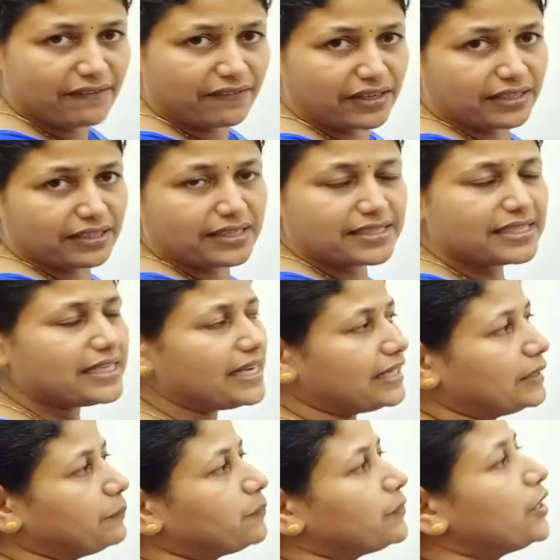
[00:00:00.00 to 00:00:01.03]
11, isn't
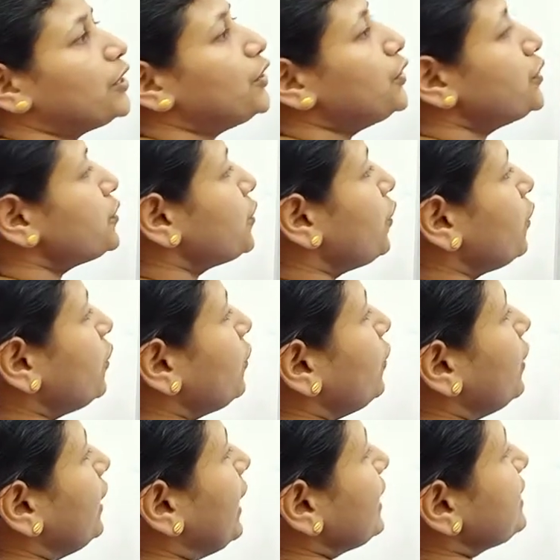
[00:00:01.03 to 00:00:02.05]
it? So
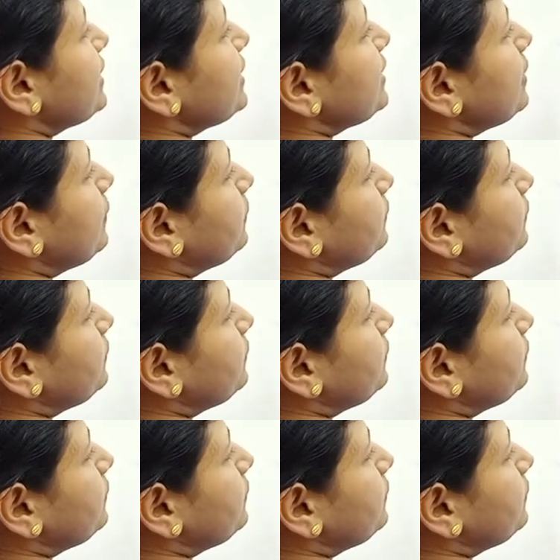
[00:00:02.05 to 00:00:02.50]
let